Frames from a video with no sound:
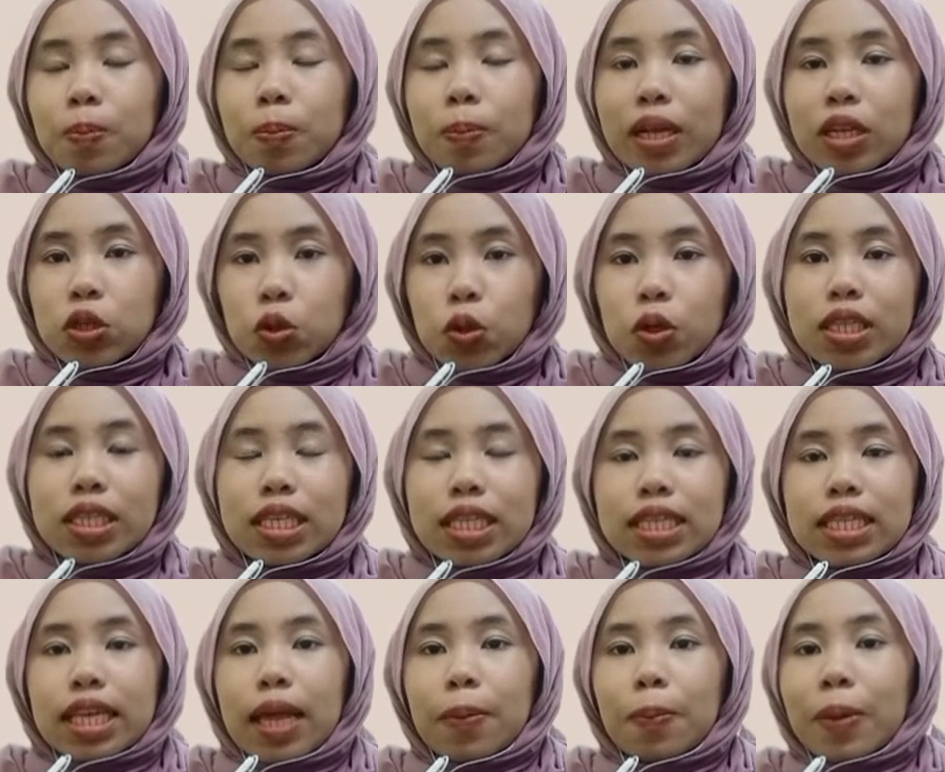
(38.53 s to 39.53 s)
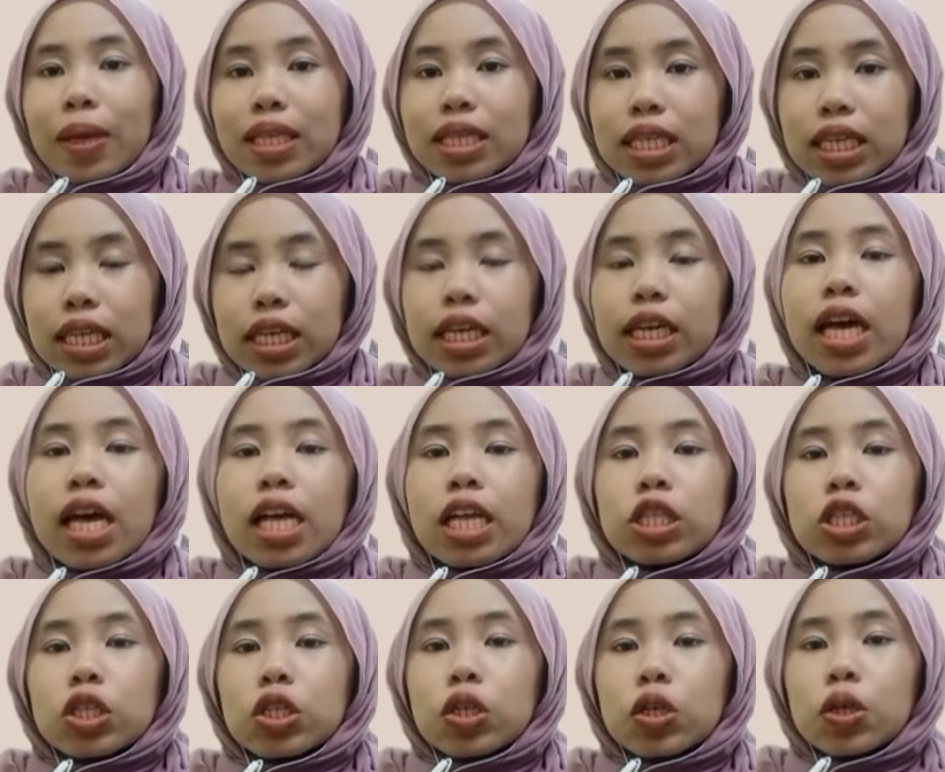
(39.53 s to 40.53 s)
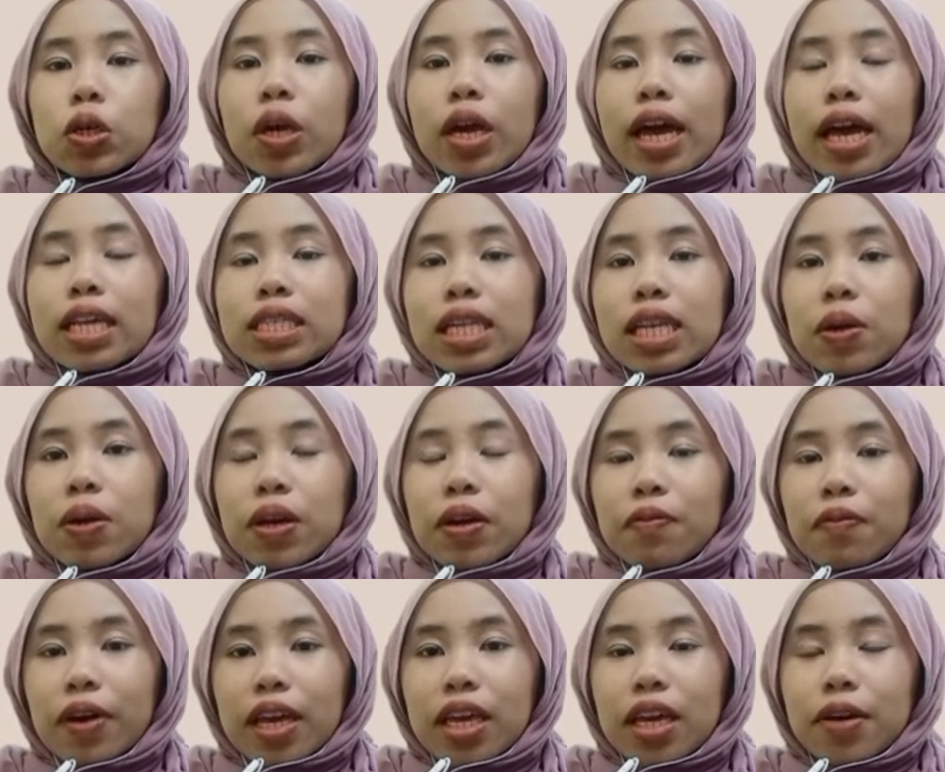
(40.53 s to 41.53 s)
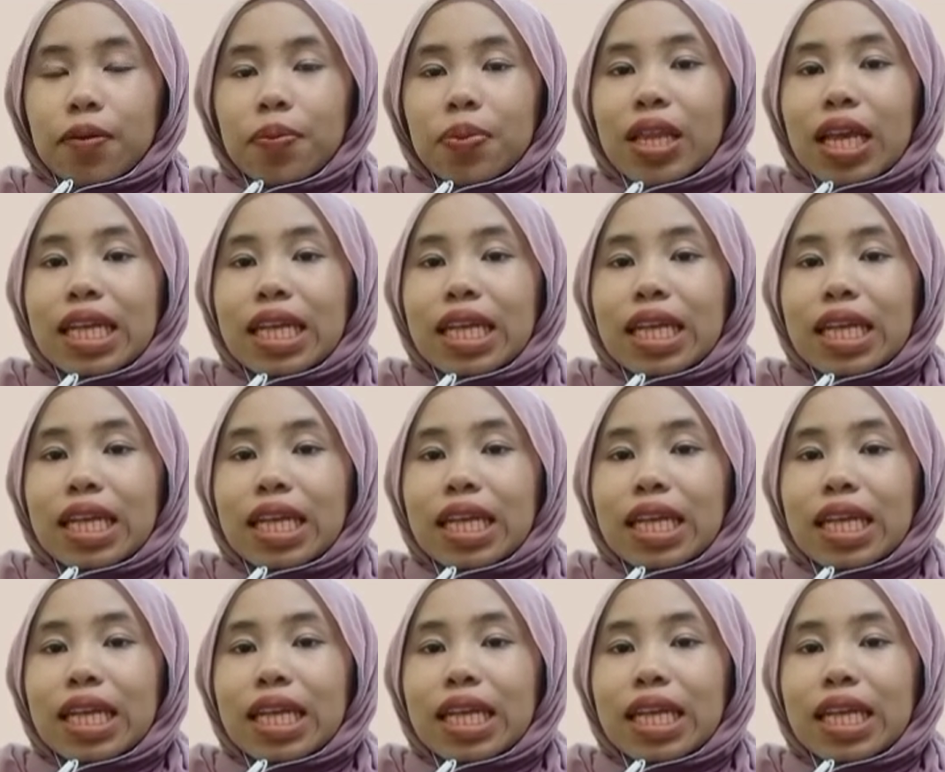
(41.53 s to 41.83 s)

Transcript: petrol, diesel, and paint thinner to accelerate a fire.